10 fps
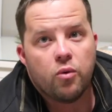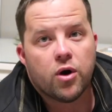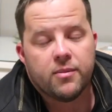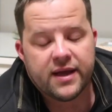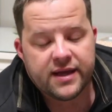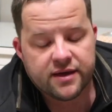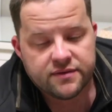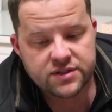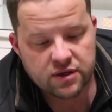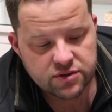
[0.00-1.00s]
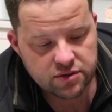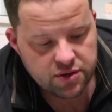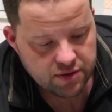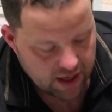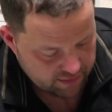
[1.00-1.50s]
One of my gifts, so I was
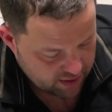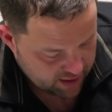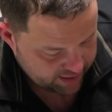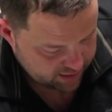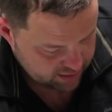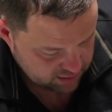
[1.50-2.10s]
going to do kind of like